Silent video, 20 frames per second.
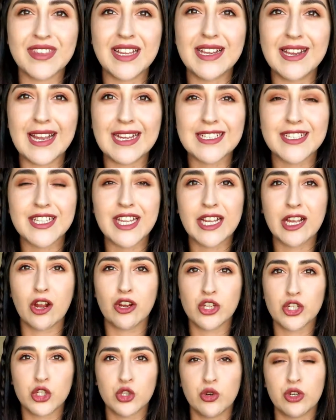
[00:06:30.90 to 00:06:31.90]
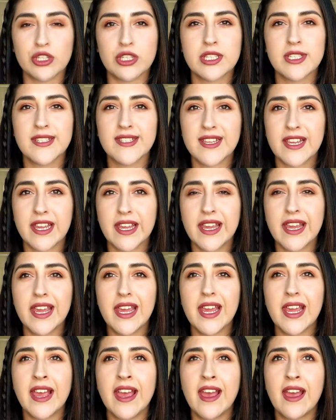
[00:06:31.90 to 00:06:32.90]
The next thing are shorts.
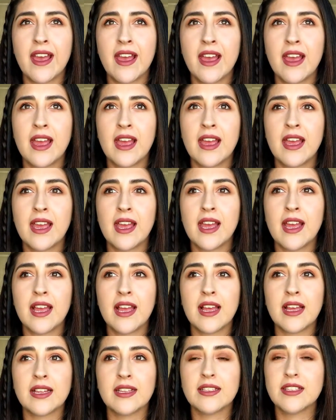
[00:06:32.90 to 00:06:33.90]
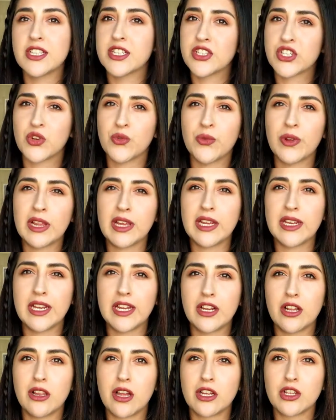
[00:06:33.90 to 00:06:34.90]
He doesn't really
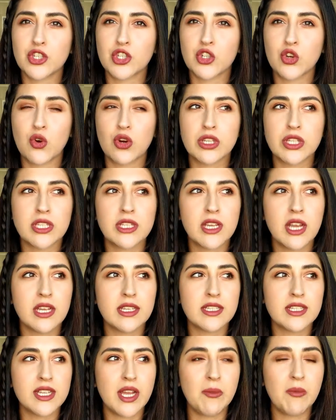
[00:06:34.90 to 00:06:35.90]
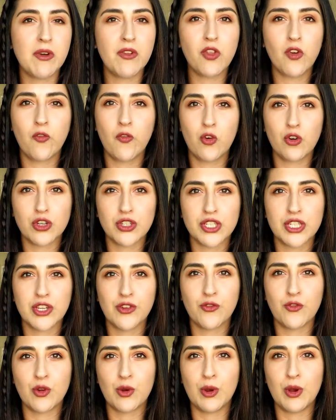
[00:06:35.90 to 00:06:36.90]
need a lot of shorts because some of the
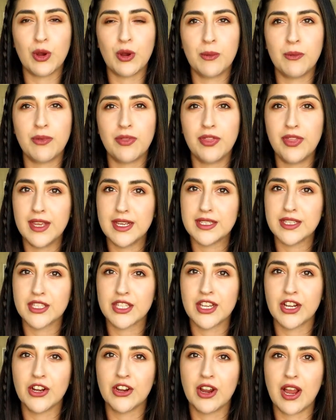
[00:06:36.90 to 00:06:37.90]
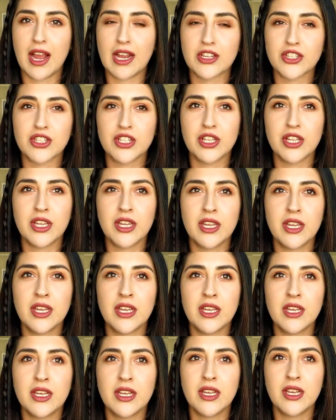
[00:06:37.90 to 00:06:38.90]
14 from this year
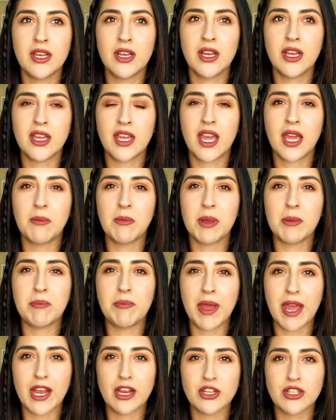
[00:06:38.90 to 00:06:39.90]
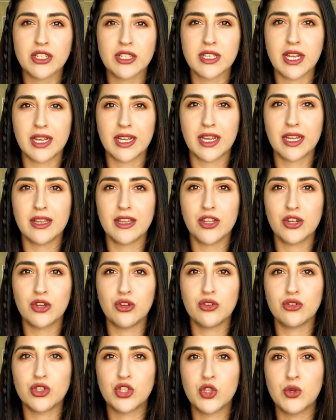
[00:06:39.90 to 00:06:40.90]
actually came in pairs, like in
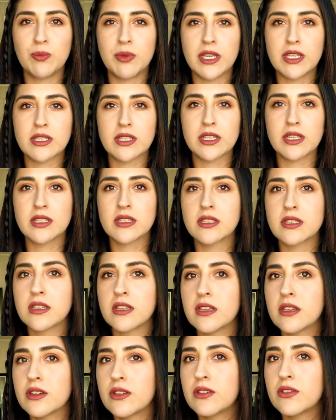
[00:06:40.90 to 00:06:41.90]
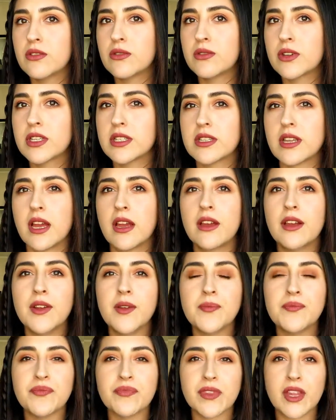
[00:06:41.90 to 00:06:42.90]
little two pieces. Oh, what is that?
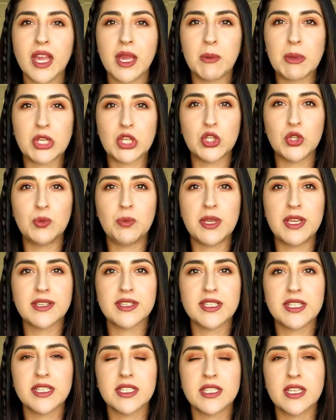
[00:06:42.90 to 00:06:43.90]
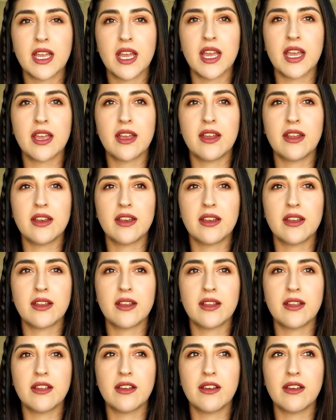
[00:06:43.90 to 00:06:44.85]
Came in two pieces and